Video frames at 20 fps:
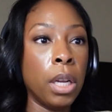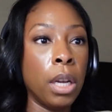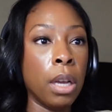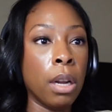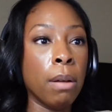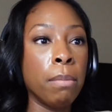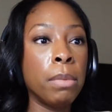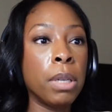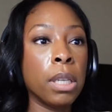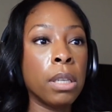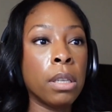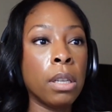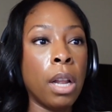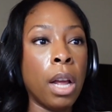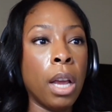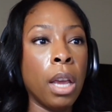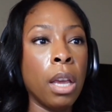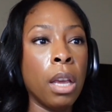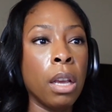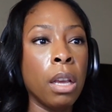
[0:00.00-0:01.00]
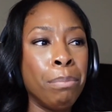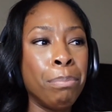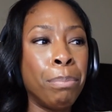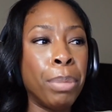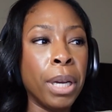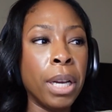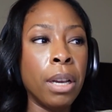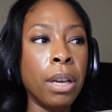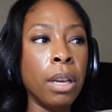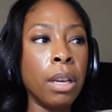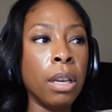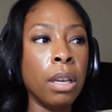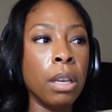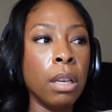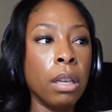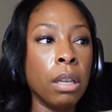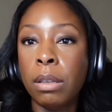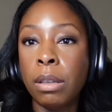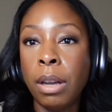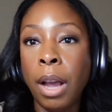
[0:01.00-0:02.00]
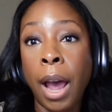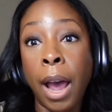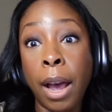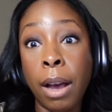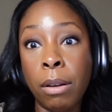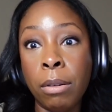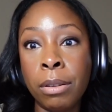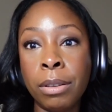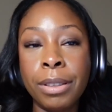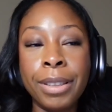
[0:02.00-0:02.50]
And I'm just like, but how?